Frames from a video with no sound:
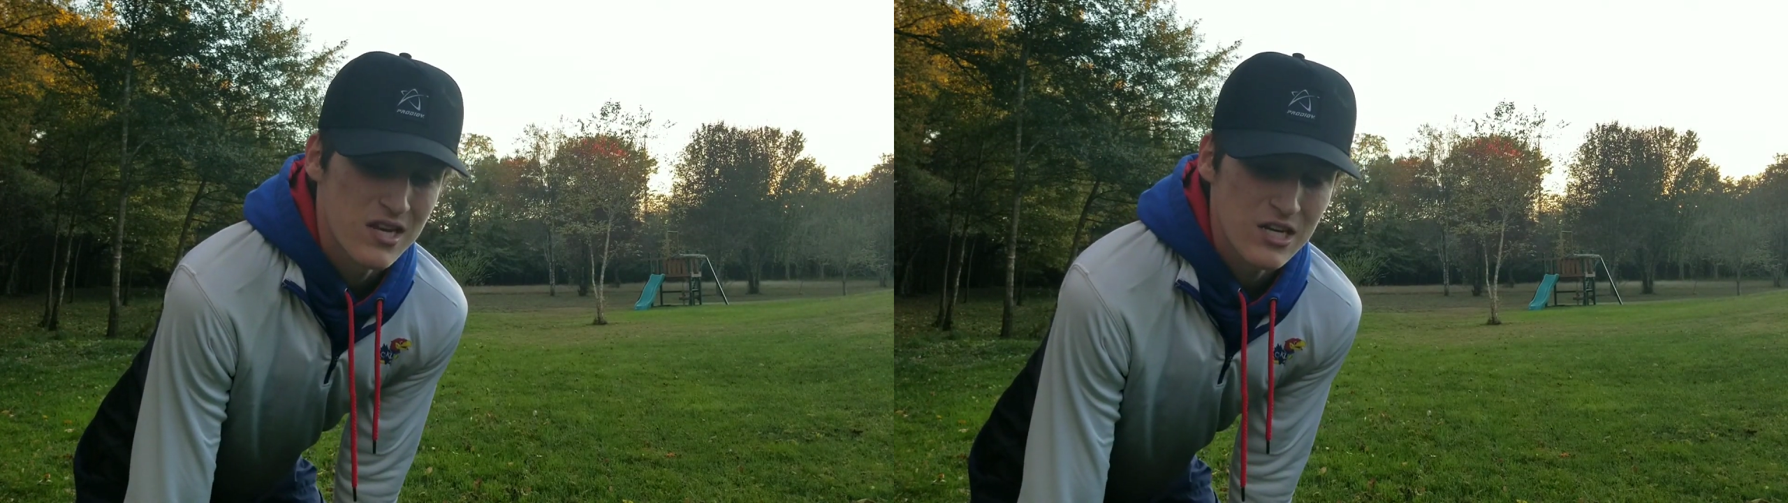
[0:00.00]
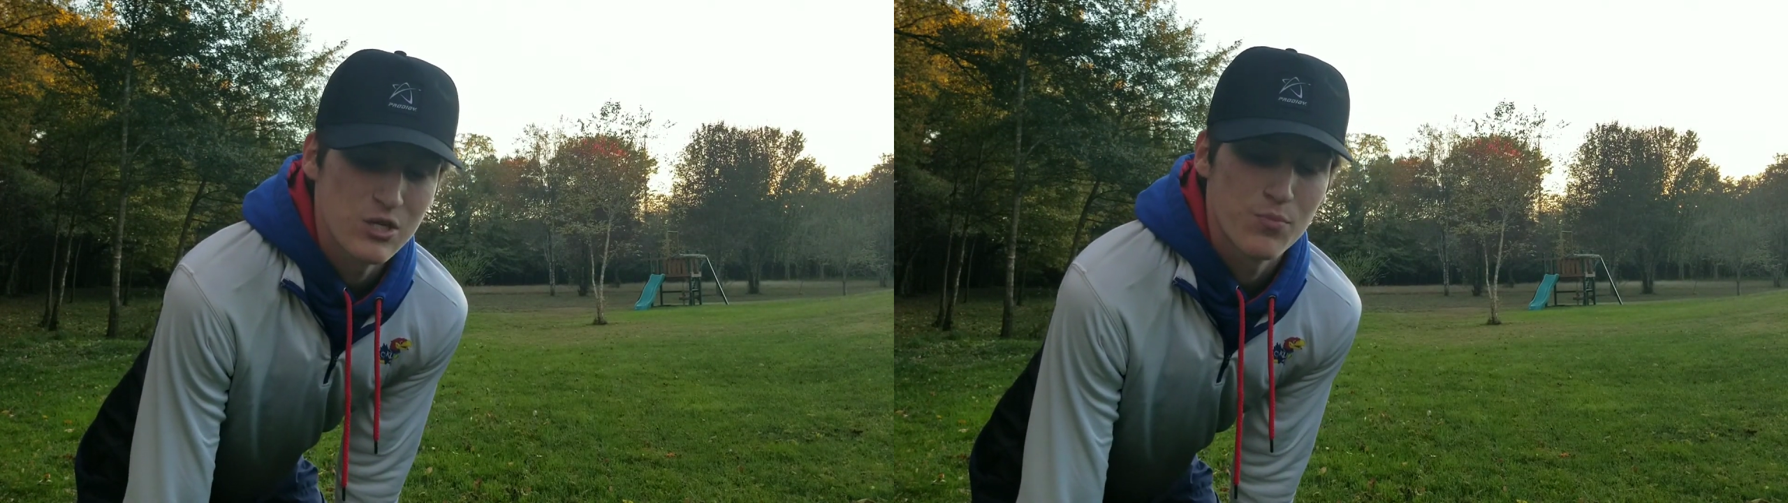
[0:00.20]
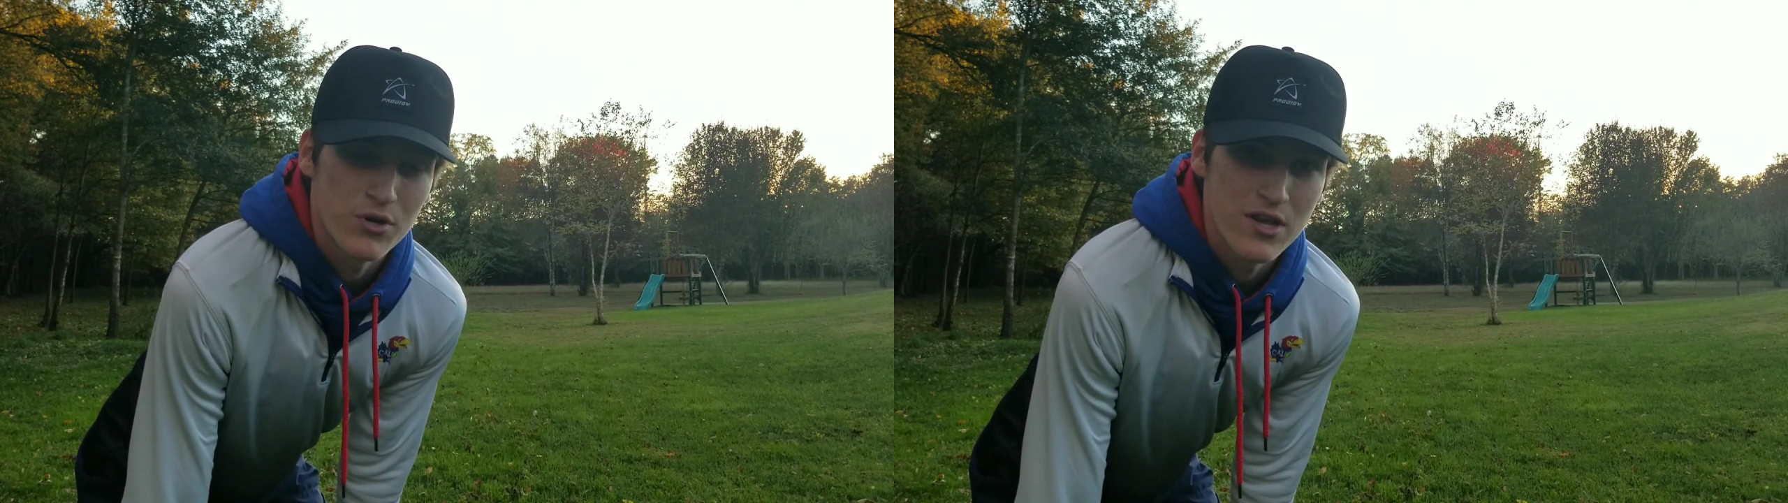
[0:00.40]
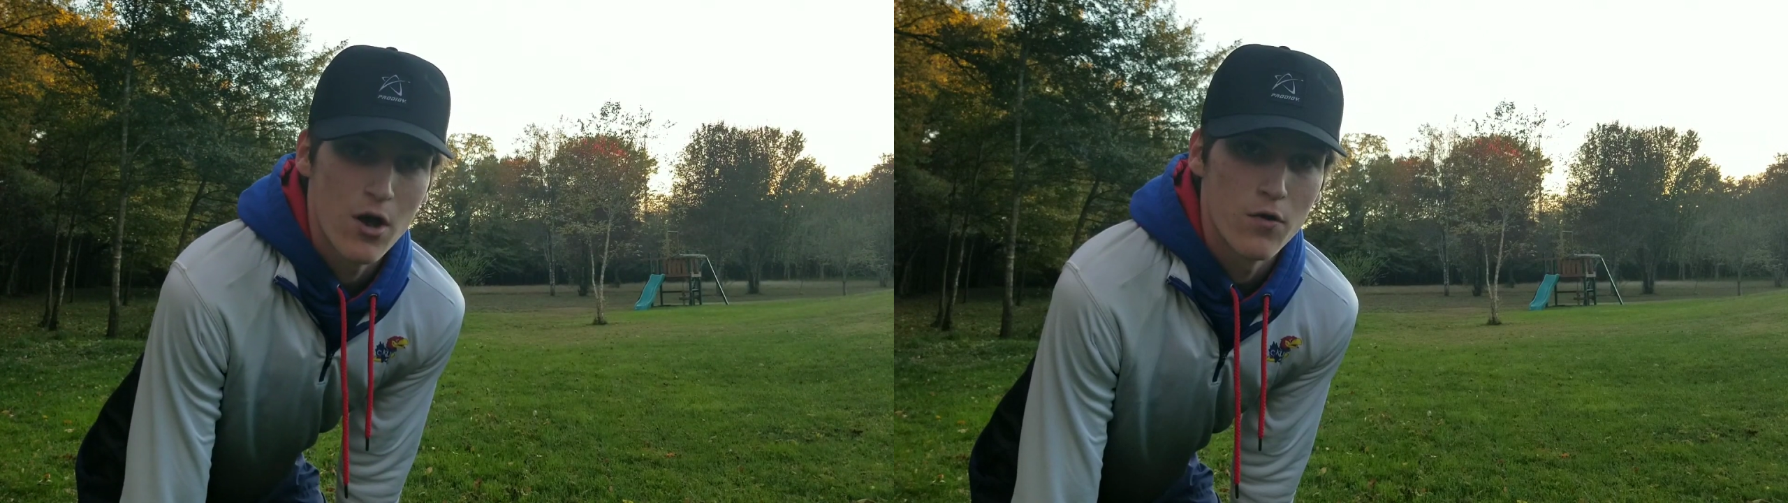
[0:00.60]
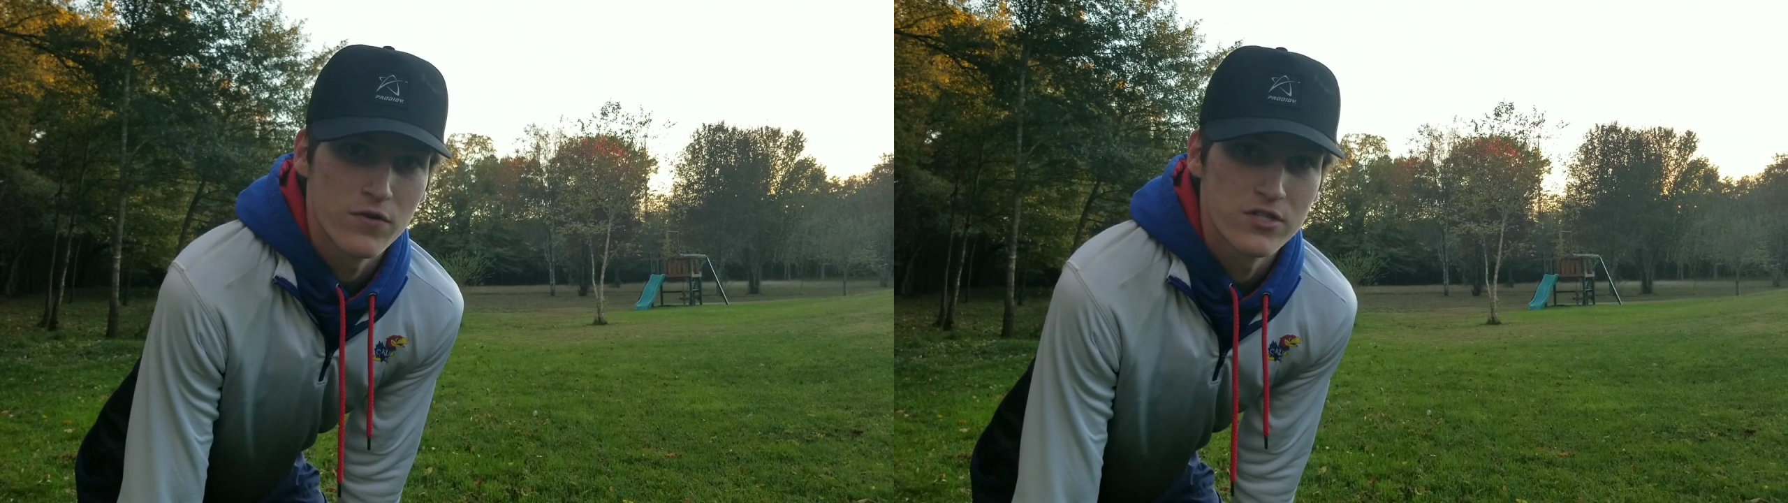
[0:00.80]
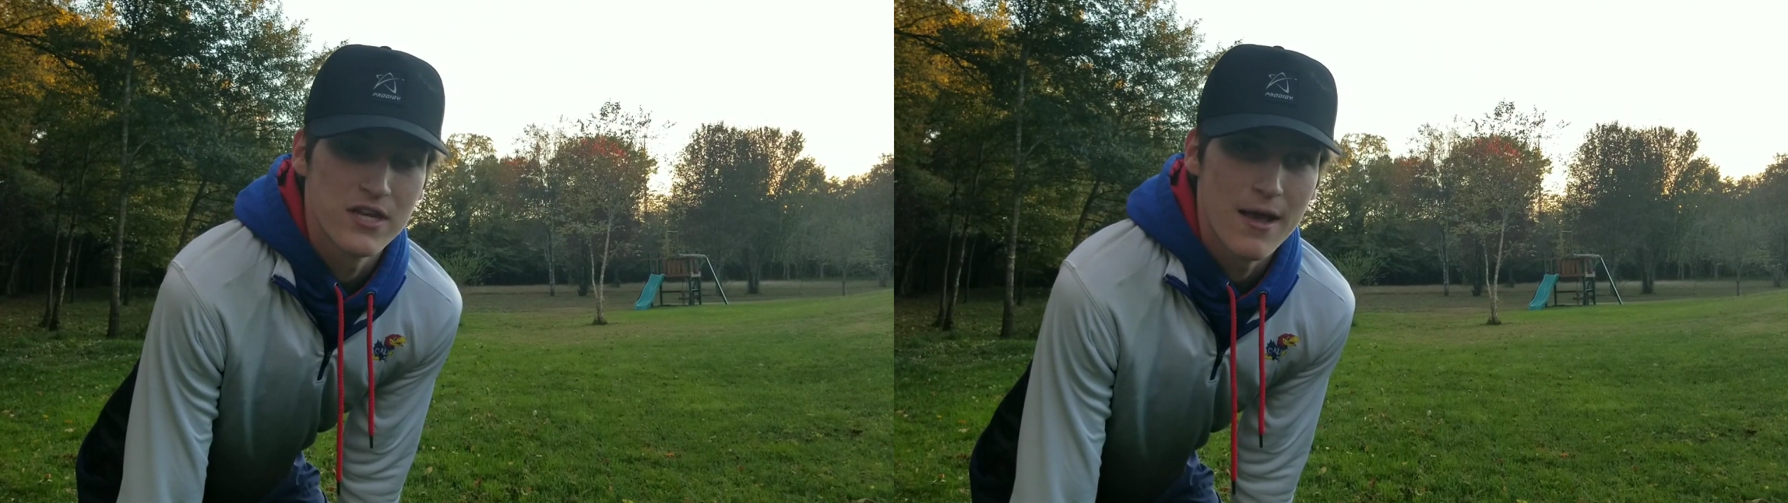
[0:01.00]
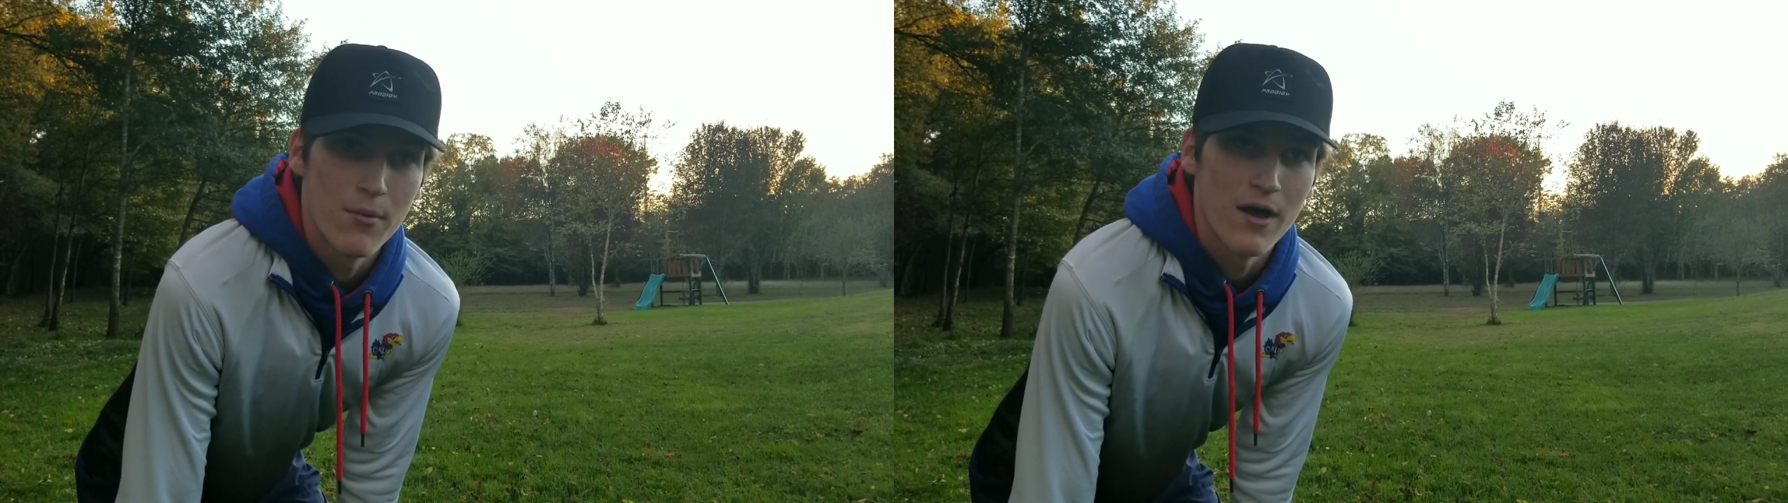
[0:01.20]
actually pretty overstable.